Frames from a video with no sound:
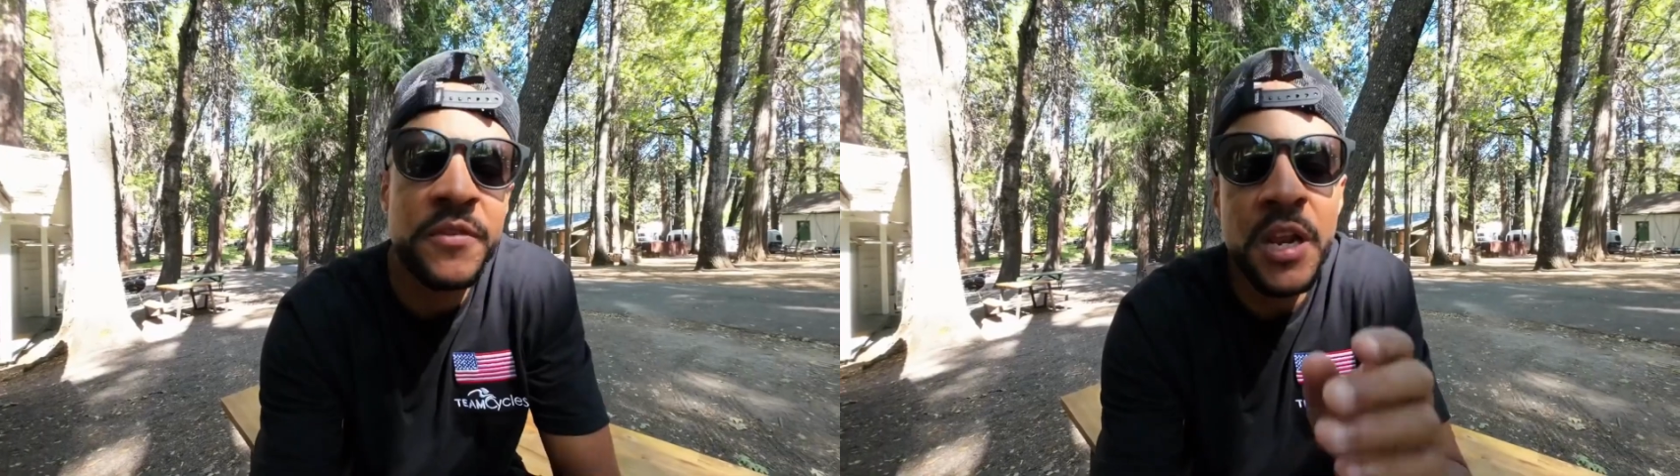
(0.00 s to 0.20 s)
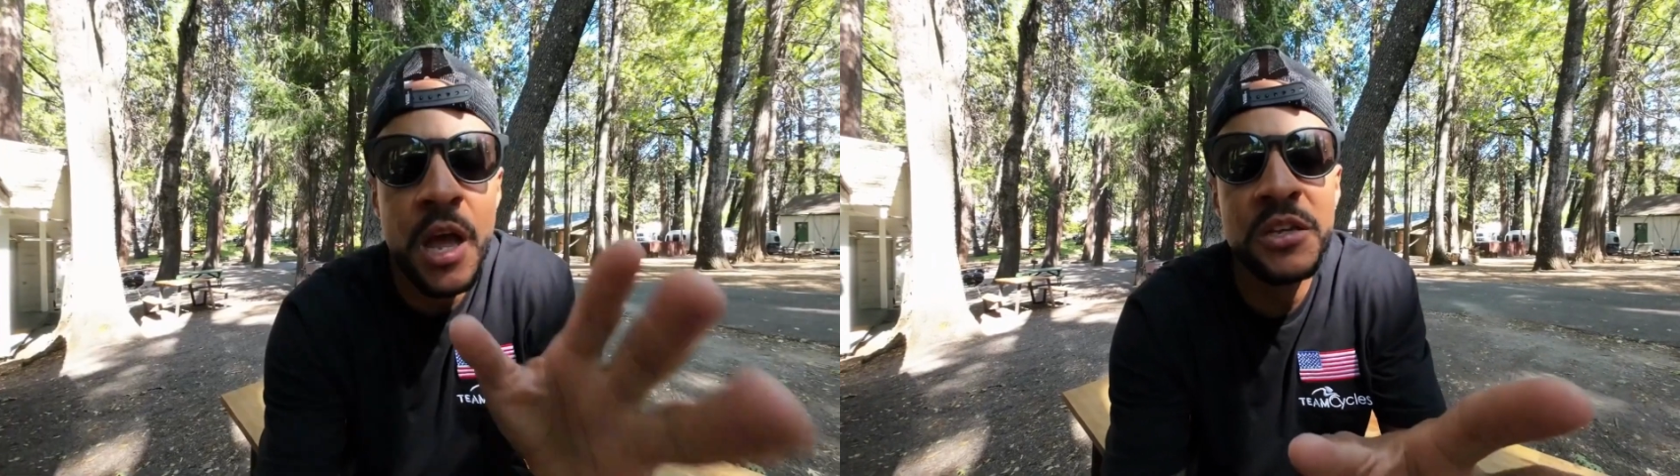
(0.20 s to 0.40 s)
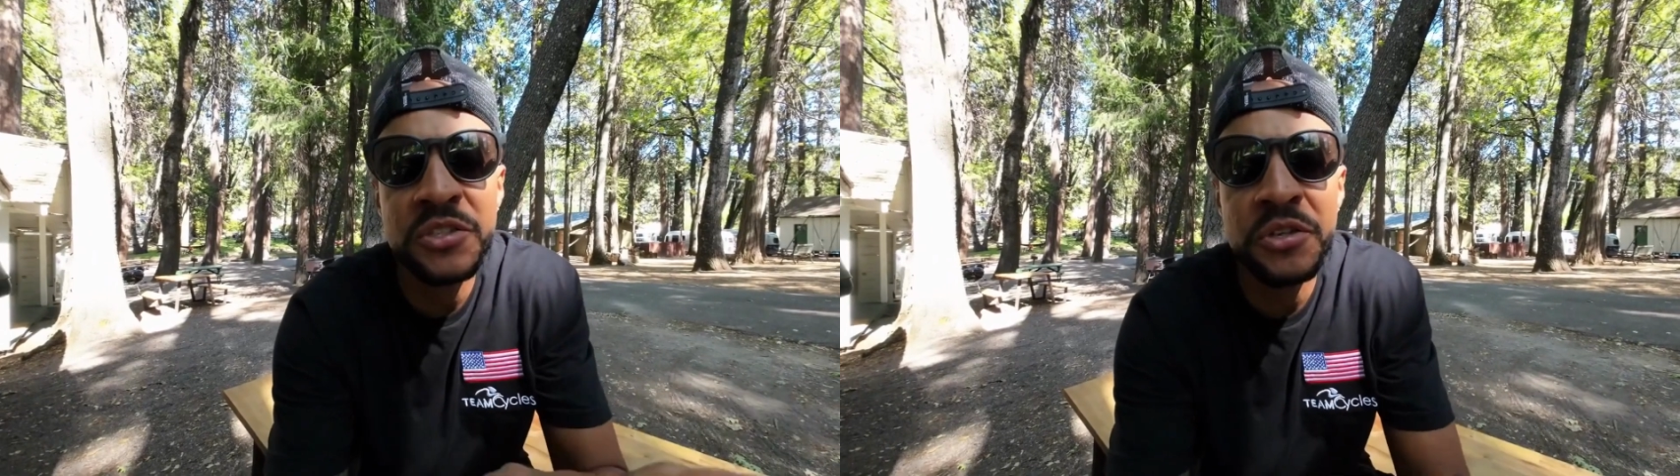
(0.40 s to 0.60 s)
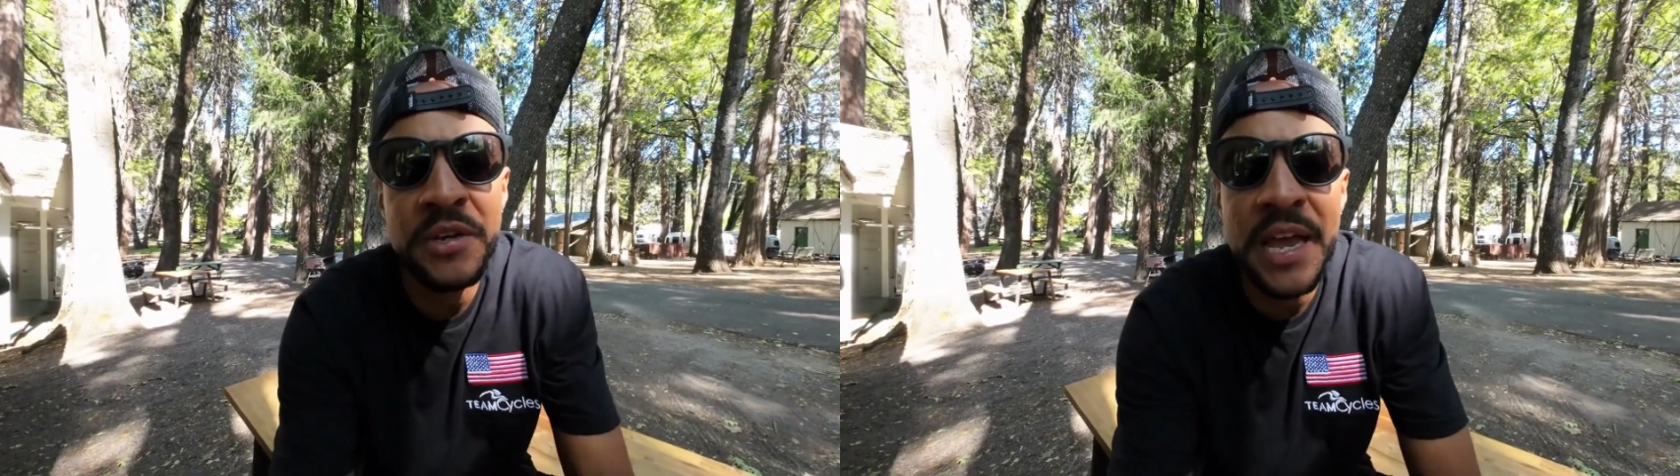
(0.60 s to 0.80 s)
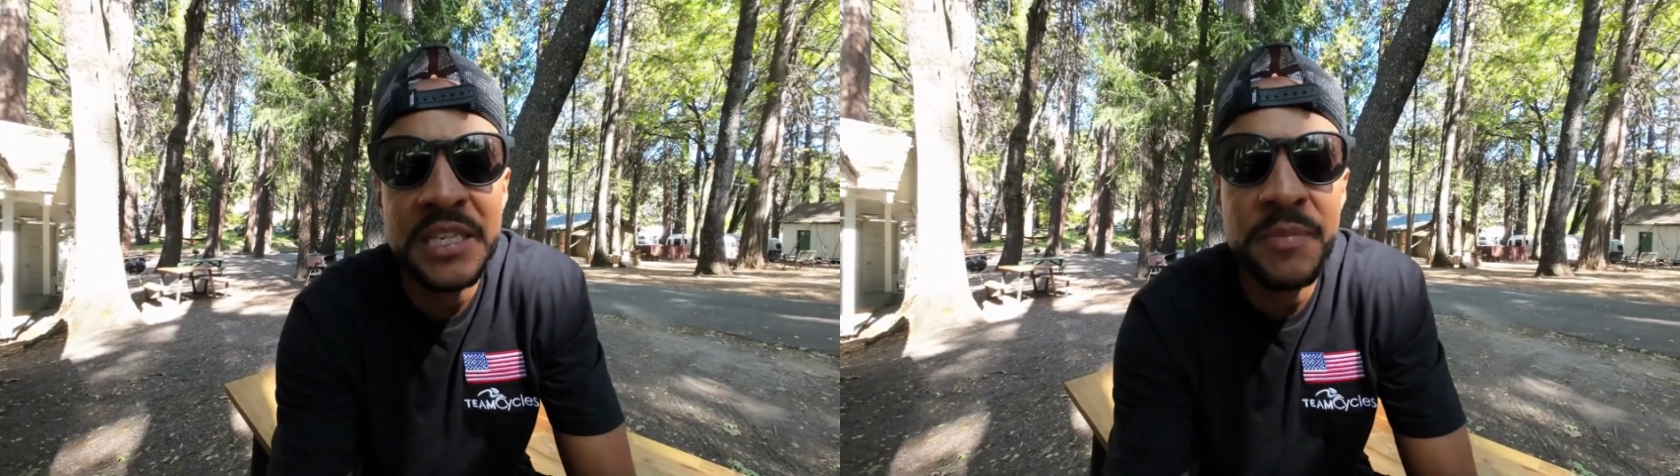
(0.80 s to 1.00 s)
For the last two
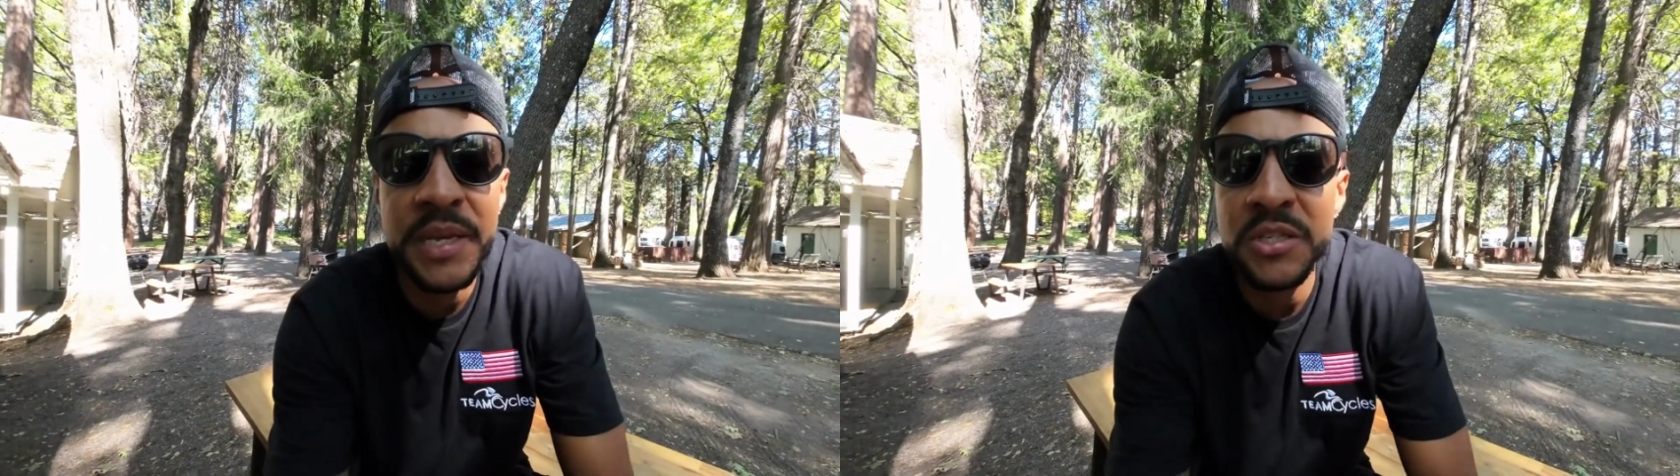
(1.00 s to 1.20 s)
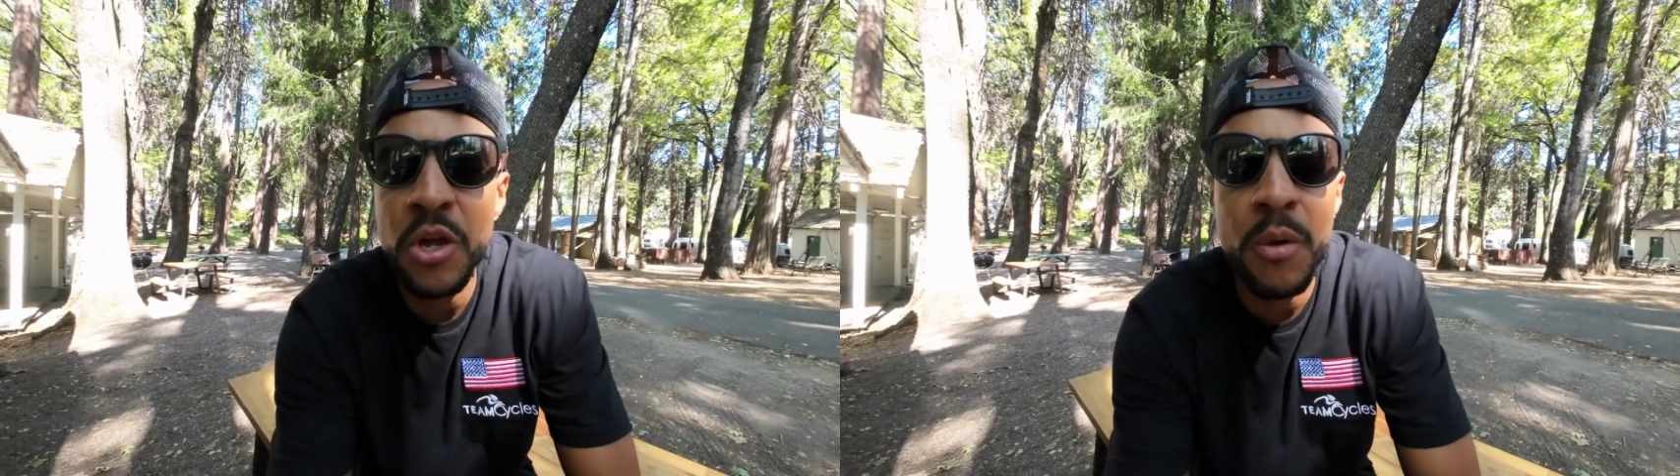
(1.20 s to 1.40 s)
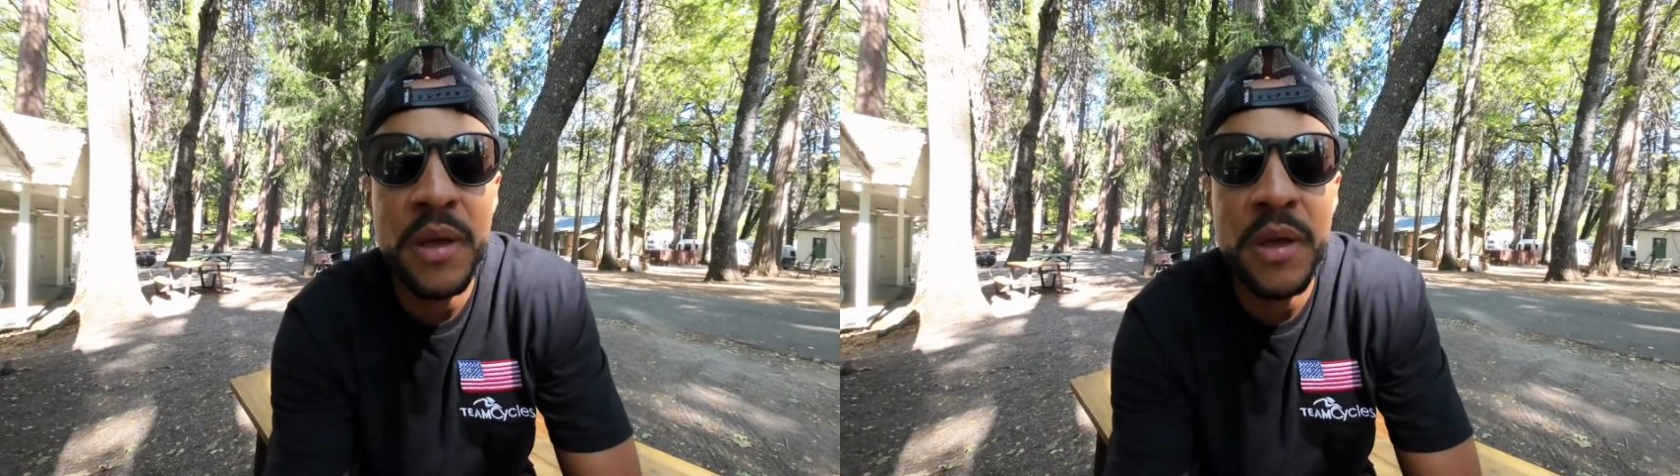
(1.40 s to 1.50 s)
days, me and Tom